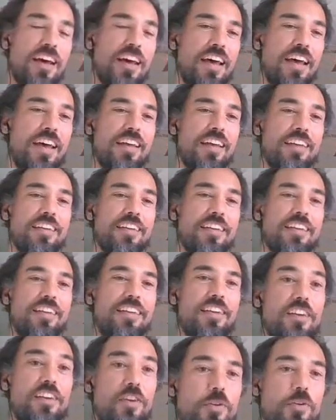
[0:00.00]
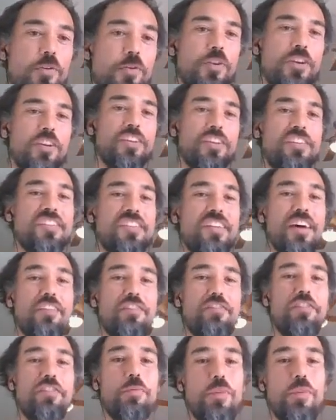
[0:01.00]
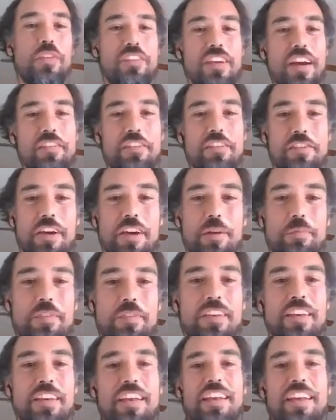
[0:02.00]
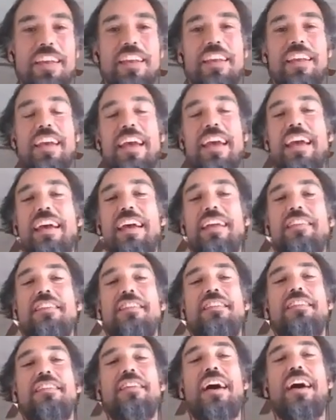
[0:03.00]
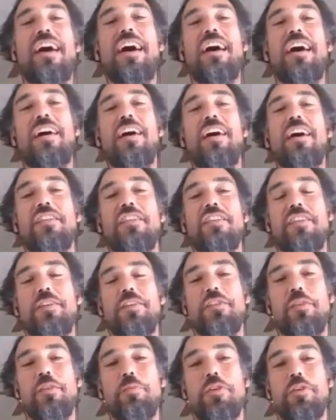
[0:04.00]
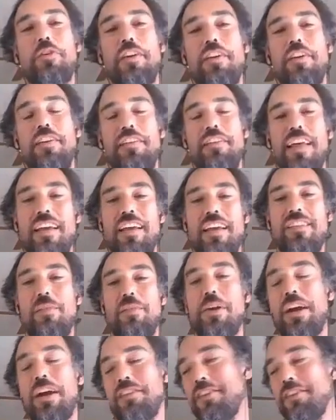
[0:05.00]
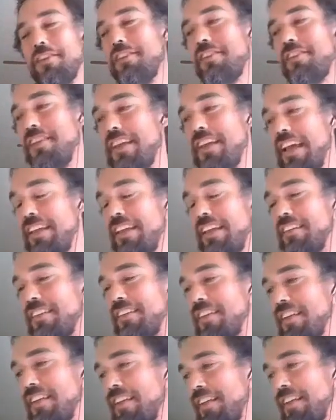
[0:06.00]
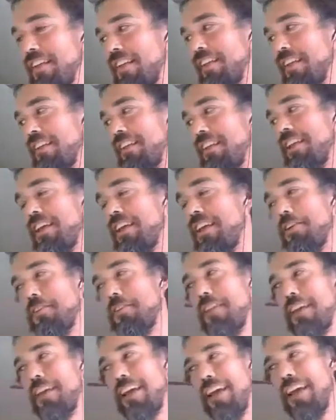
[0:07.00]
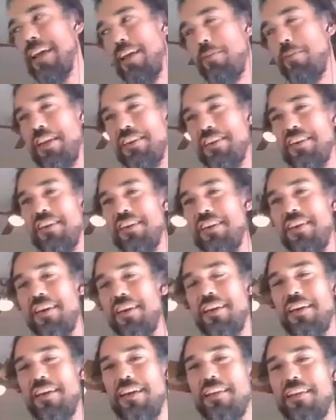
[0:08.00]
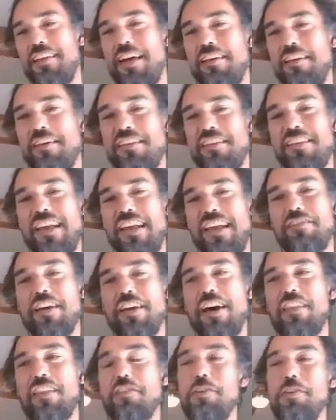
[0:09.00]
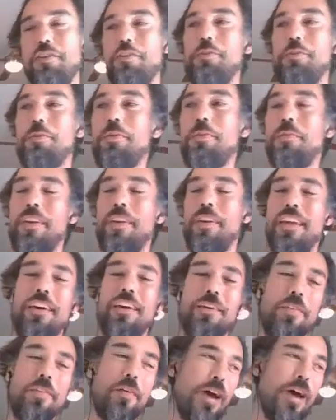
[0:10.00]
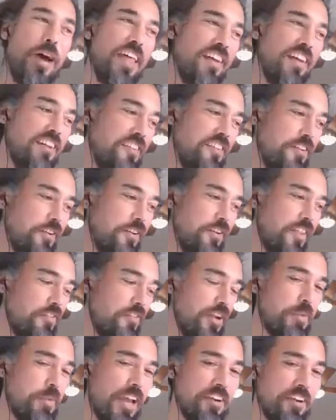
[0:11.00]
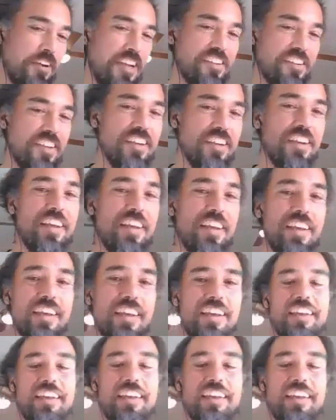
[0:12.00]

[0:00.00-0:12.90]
uh, new good stuff with JavaScript, and uh, also support legacy browsers. And you know, like I imagine a, a lot of us have gone through you know the Python two to three migration,